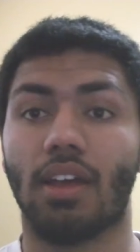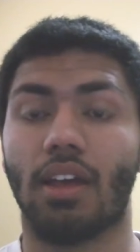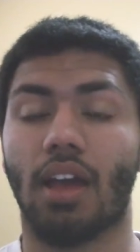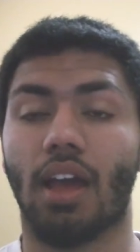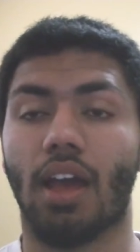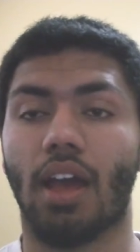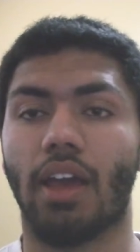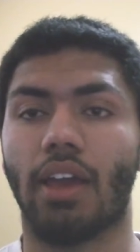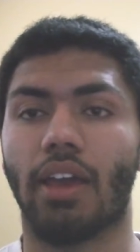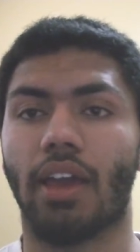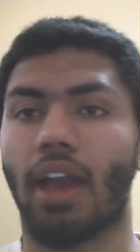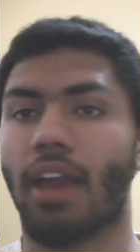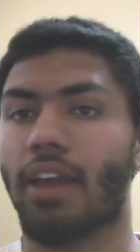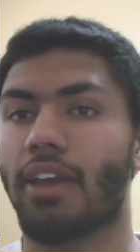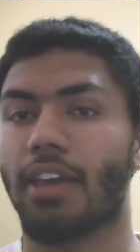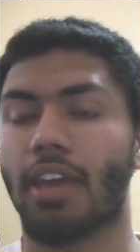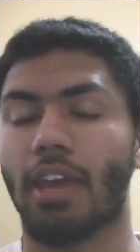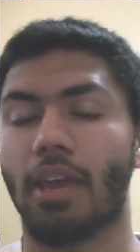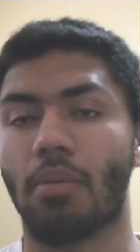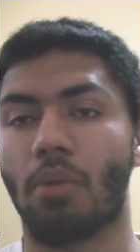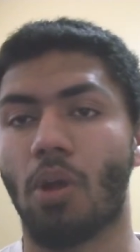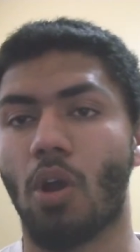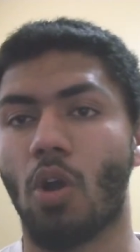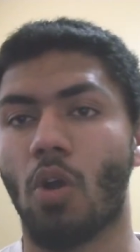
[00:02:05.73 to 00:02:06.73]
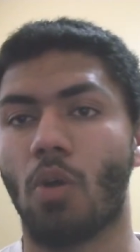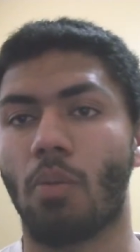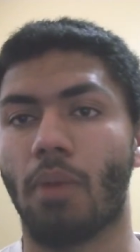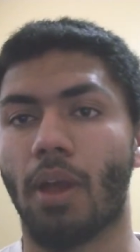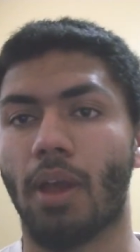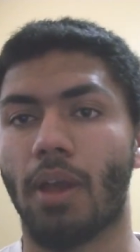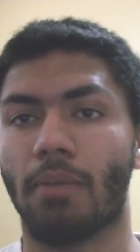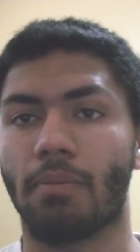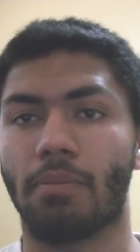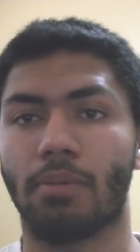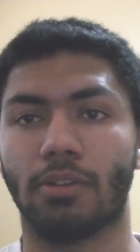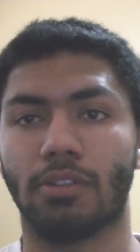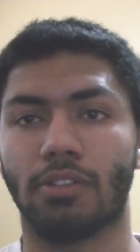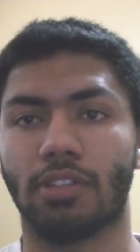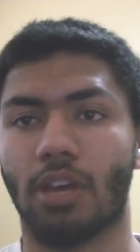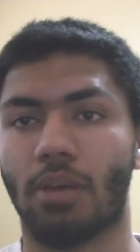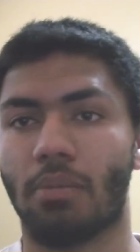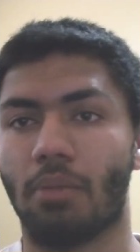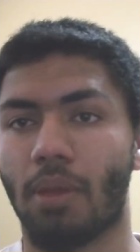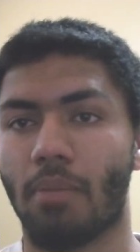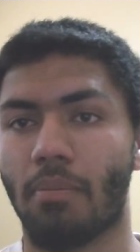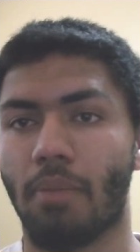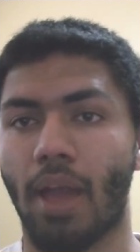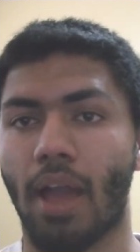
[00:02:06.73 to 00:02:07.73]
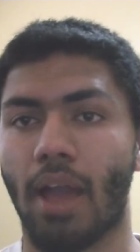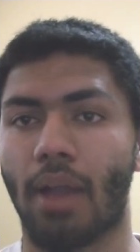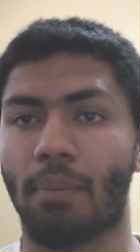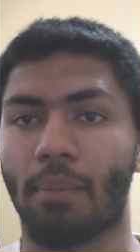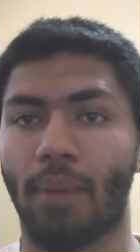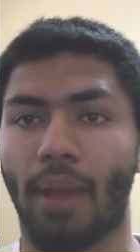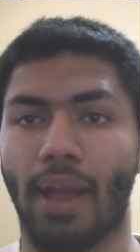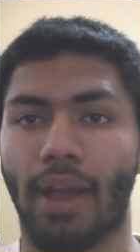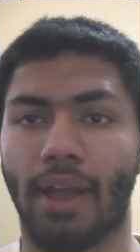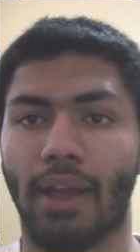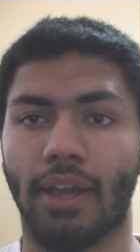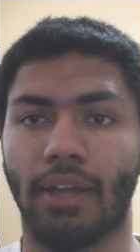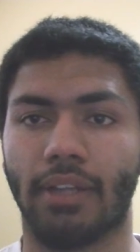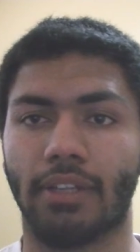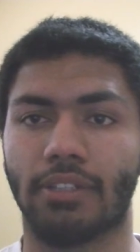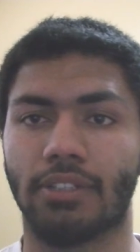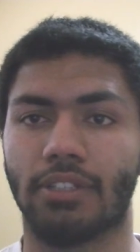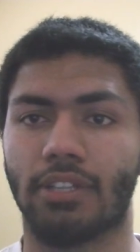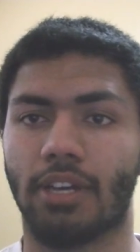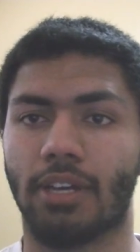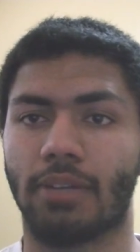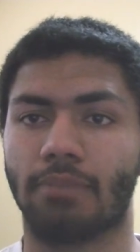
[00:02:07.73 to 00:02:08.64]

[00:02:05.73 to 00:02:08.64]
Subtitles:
I came home, I put down my backpack, and